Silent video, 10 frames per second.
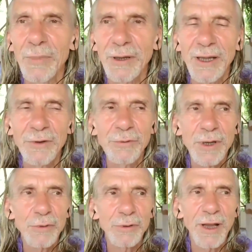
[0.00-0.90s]
But if
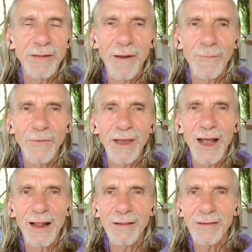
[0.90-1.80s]
we do that
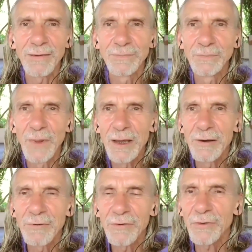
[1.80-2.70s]
something else,
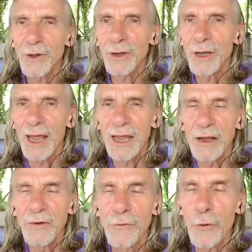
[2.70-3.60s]
with the
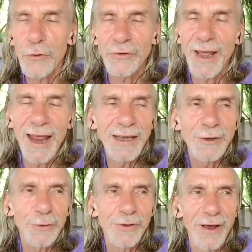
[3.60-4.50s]
first
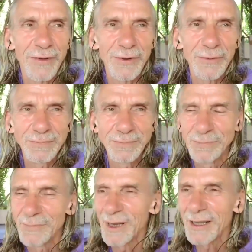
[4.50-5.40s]
enthusiasm,
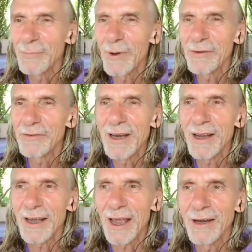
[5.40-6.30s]
it may feel
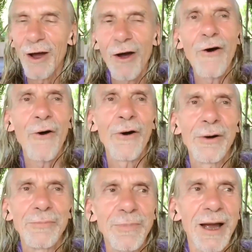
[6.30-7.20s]
again, oh
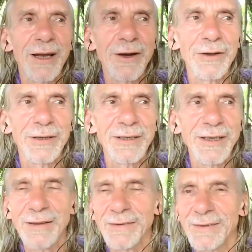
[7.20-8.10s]
my God,
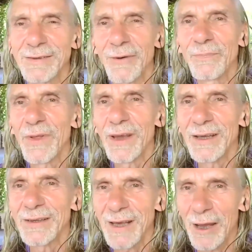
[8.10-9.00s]
yes, something is